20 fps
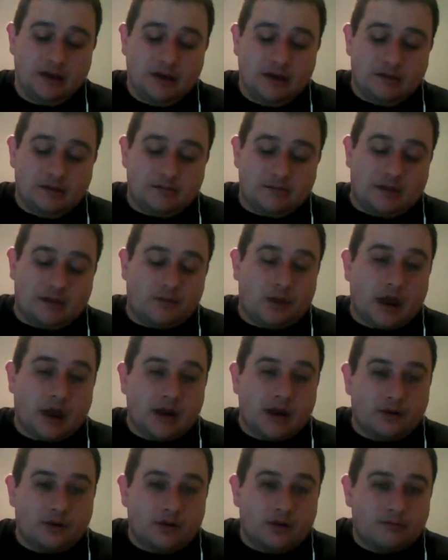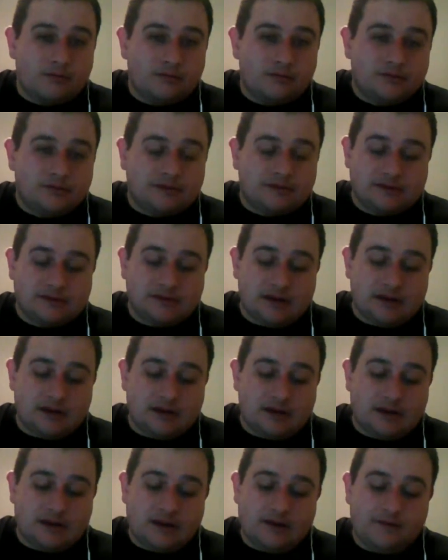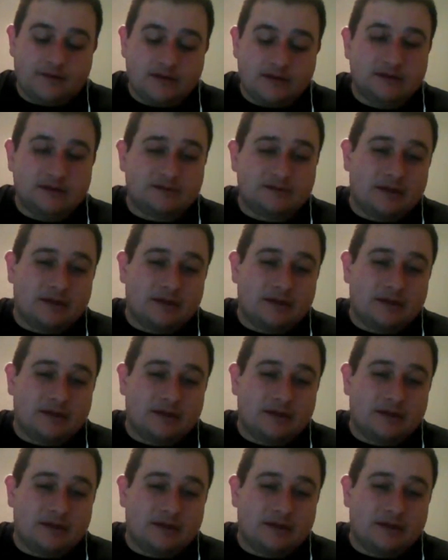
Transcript: My right arm, 16.5 inches.